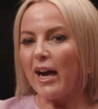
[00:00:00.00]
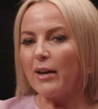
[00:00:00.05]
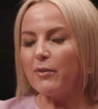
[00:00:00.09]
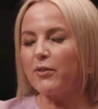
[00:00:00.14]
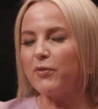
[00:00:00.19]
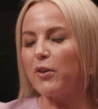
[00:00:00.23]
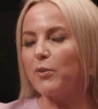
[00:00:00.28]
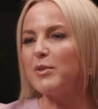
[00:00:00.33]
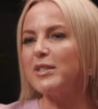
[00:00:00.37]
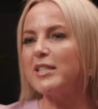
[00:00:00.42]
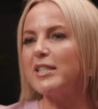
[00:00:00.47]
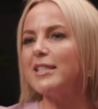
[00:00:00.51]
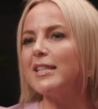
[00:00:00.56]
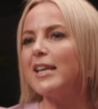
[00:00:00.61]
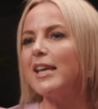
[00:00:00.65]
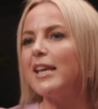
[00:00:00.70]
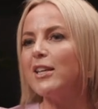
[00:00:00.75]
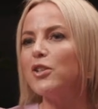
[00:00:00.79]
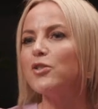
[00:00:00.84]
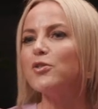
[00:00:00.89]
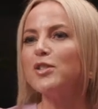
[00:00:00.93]
if I was to
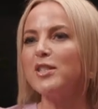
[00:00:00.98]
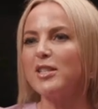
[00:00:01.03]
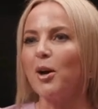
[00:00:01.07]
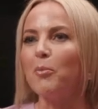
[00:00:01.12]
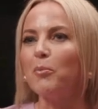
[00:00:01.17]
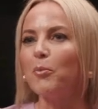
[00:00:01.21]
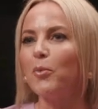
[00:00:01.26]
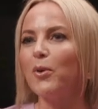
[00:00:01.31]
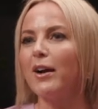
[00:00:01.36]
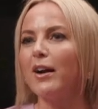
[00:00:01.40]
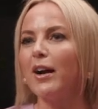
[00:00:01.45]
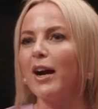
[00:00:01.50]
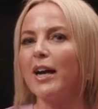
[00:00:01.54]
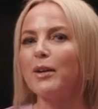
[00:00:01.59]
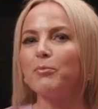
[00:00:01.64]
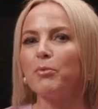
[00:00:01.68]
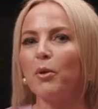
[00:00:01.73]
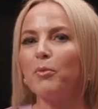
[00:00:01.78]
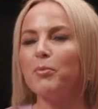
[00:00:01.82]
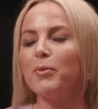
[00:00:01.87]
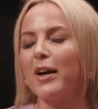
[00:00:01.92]
take you somewhere, I'd,
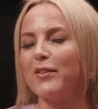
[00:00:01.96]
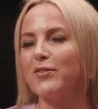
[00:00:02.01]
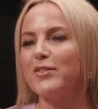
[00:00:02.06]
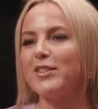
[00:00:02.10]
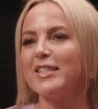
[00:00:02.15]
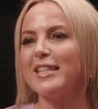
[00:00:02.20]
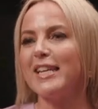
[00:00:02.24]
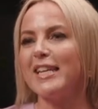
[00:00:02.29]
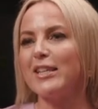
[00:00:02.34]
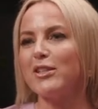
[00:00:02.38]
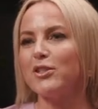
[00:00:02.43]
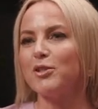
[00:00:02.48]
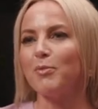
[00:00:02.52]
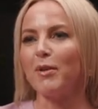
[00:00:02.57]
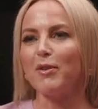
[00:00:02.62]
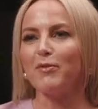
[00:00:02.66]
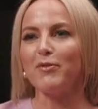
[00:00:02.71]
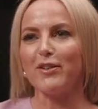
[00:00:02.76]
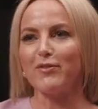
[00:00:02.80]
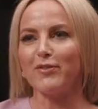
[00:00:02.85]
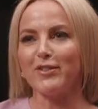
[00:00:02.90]
mm-hmm, probably have to take you to
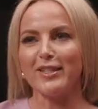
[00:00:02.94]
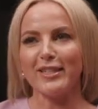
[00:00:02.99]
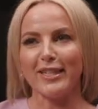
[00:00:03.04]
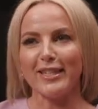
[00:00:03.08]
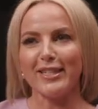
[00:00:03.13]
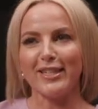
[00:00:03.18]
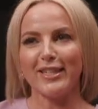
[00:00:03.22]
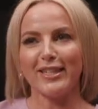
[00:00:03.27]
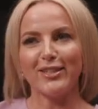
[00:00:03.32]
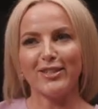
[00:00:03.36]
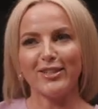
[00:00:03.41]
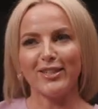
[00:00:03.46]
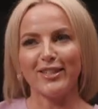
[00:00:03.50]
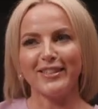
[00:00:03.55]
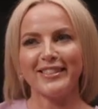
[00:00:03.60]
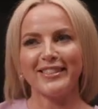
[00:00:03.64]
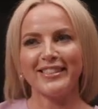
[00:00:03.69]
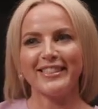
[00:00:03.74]
my favorite destination.